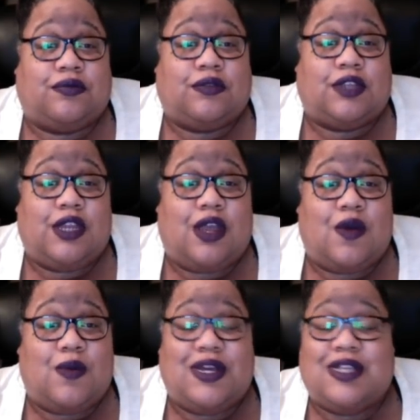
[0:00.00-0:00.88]
you
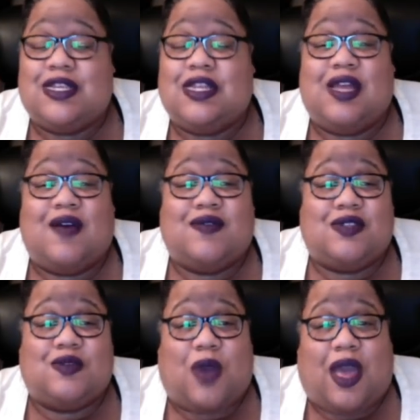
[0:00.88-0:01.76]
know, because he loves
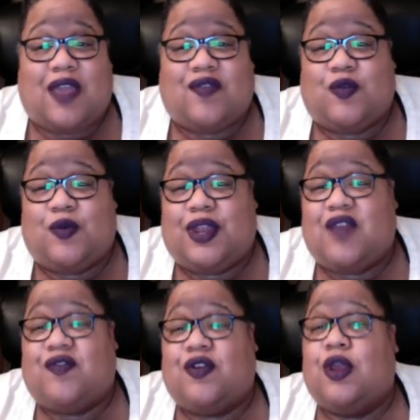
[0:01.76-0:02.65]
his wife or
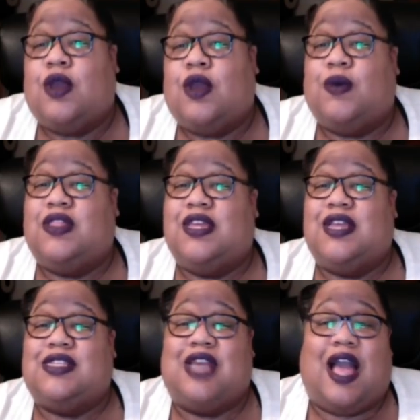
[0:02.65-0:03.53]
whatever. We
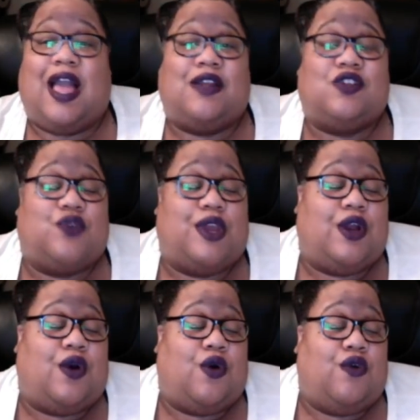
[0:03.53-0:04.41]
then see Andrei
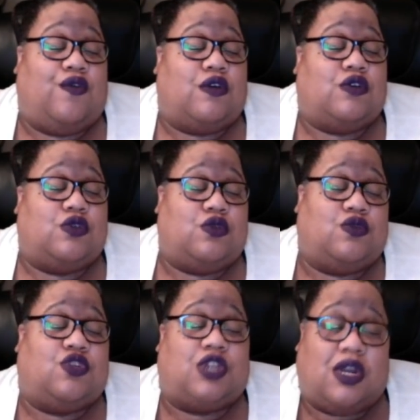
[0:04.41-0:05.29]
go over
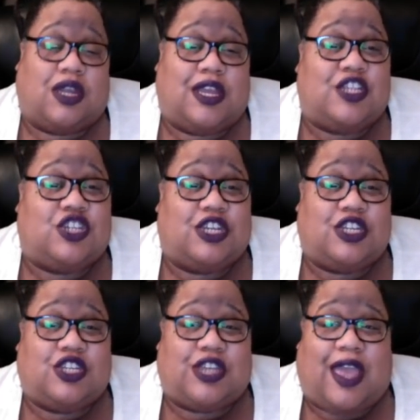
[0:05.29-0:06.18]
to Chuck and
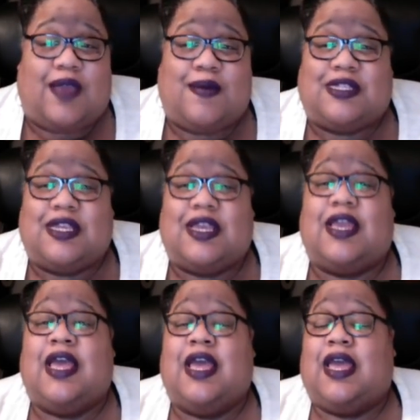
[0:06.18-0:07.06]
chit chat, you know what I'm
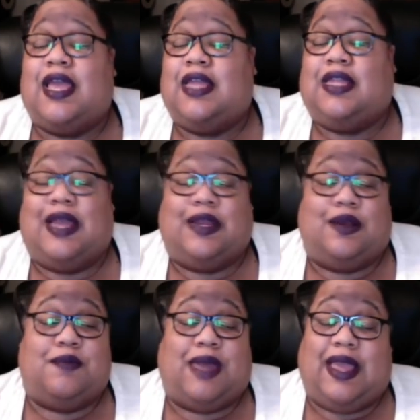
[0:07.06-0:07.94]
saying? And like
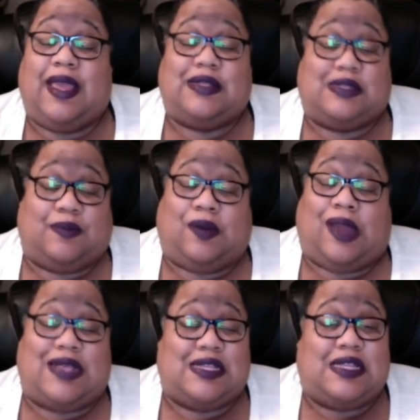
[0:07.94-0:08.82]
a man,
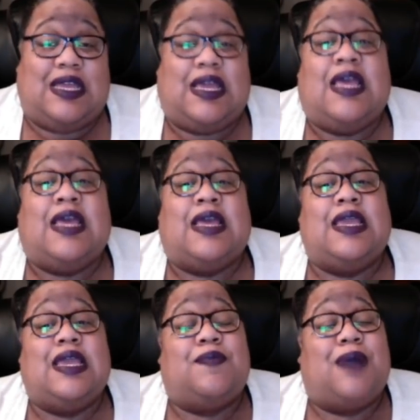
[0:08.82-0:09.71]
surprisingly,
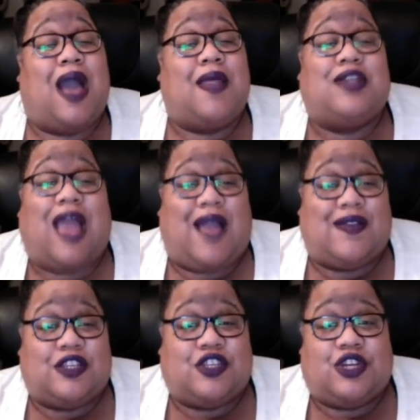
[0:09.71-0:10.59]
he
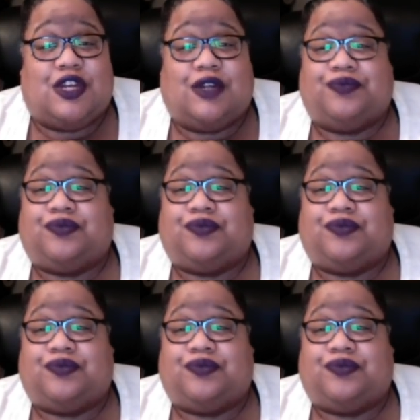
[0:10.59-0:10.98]
apologizes to Chuck